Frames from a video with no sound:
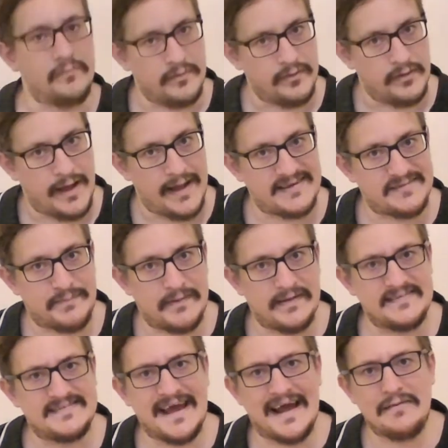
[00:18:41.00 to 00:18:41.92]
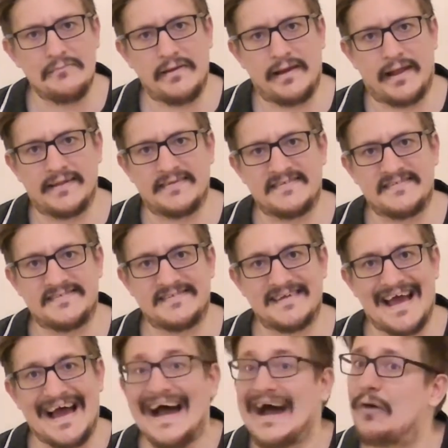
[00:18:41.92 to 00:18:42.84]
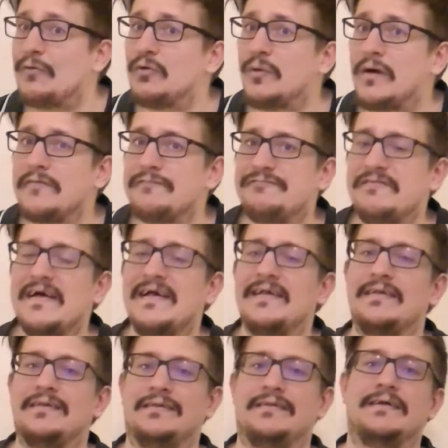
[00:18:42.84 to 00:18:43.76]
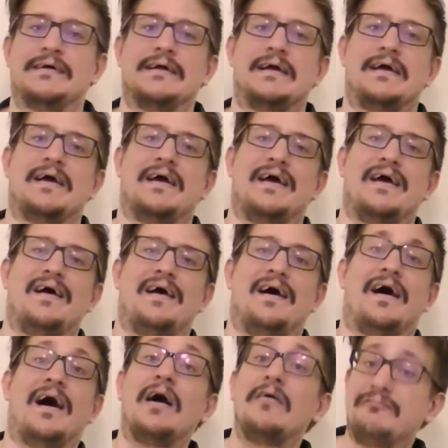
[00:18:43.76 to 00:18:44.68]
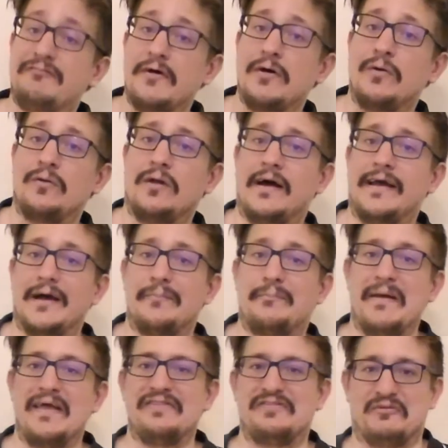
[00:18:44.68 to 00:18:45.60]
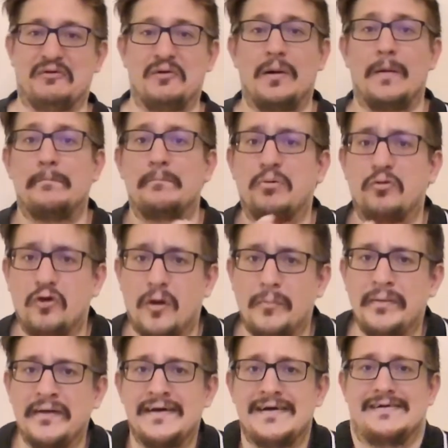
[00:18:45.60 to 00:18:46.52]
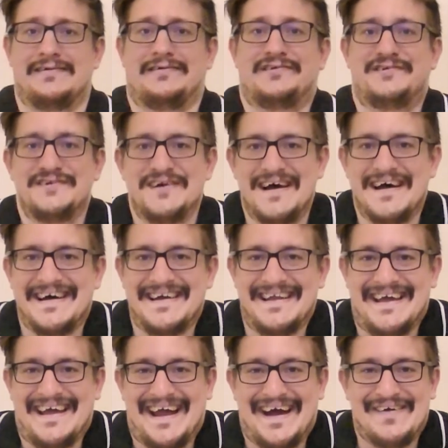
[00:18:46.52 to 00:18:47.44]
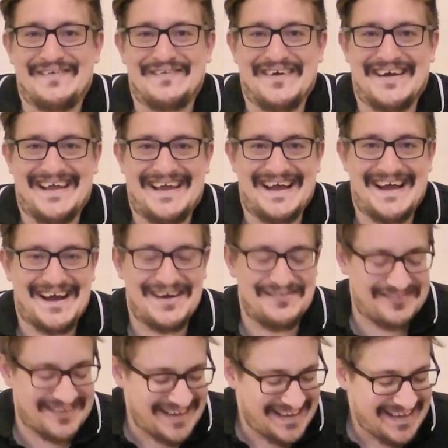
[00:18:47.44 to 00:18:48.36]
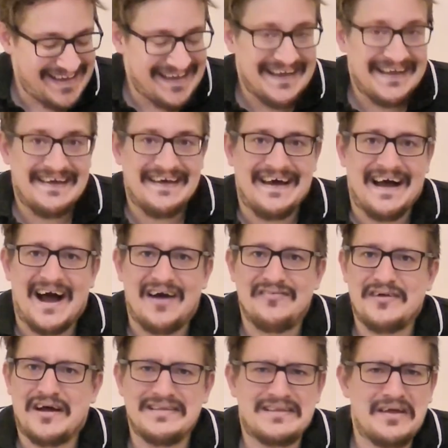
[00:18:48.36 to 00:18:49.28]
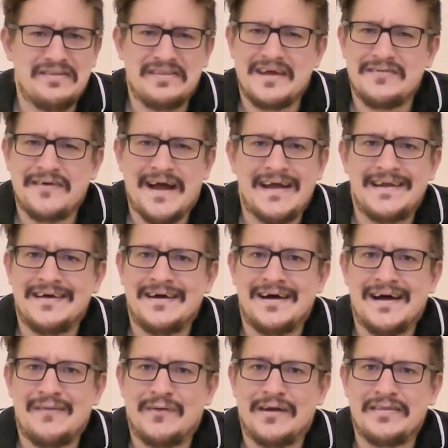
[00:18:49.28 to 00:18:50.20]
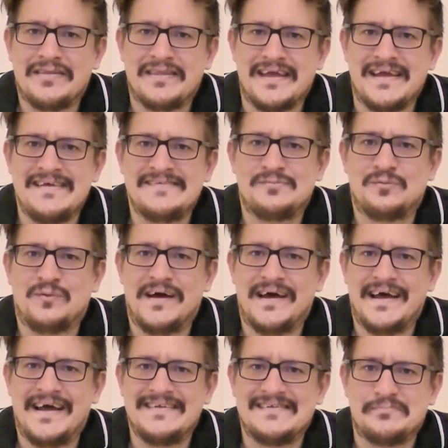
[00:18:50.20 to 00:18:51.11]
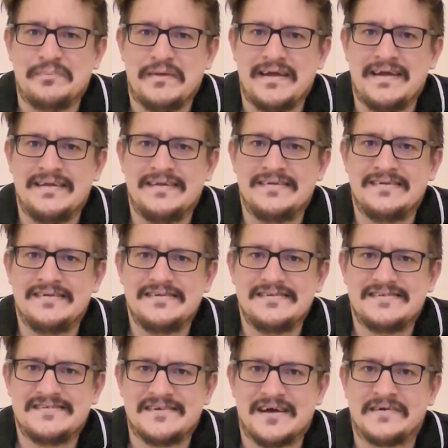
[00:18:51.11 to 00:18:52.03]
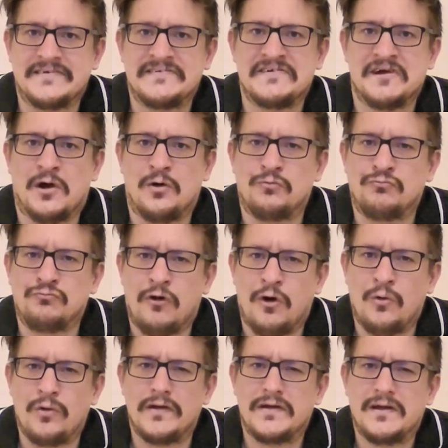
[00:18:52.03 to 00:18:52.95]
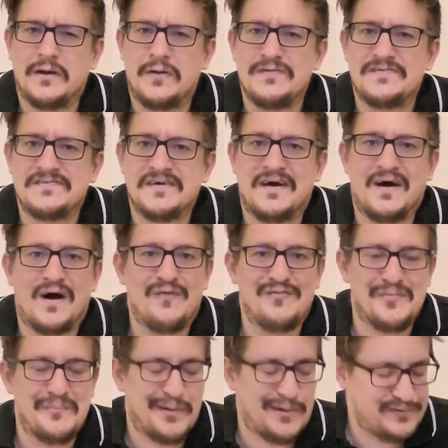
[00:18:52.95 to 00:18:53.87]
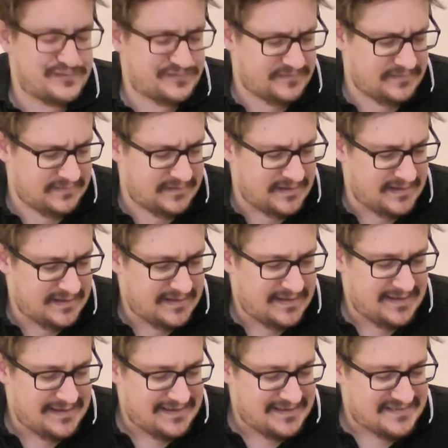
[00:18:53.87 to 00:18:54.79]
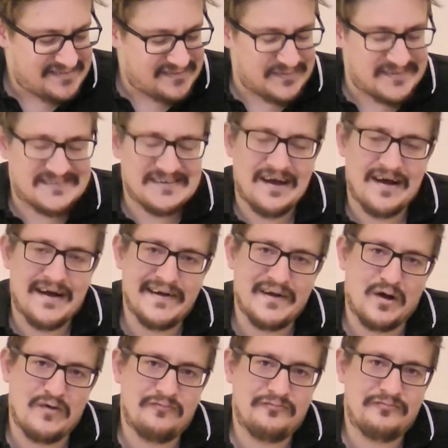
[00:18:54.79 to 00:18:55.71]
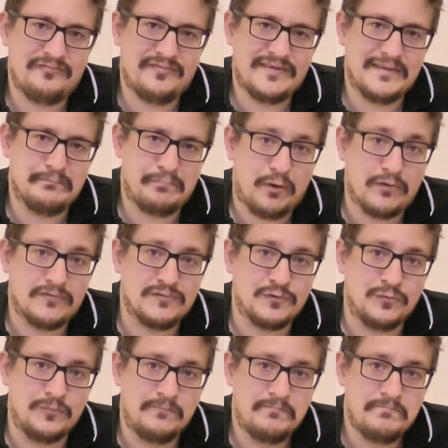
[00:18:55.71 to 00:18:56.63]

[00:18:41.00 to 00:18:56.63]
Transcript: It's been 10 minutes. How do I feel? I feel like I've been through a proper journey. I really have. I don't think I've had one of these where it's been such a roller coaster of emotion. So it started off, the bottle,